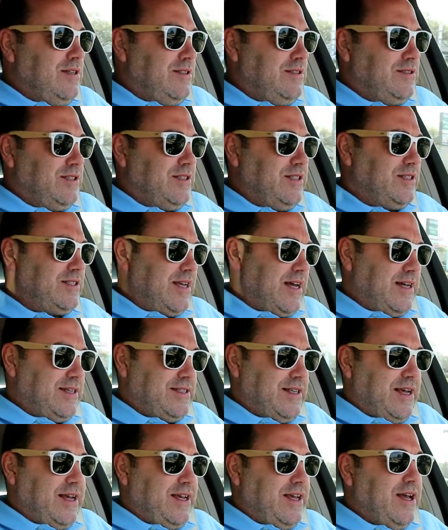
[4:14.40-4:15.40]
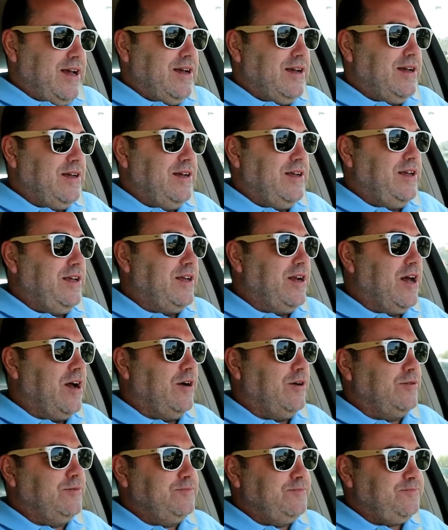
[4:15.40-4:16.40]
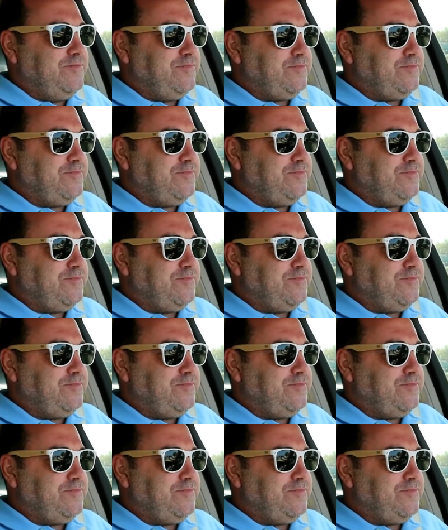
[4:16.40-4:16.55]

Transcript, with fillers: So this guy's like, you know,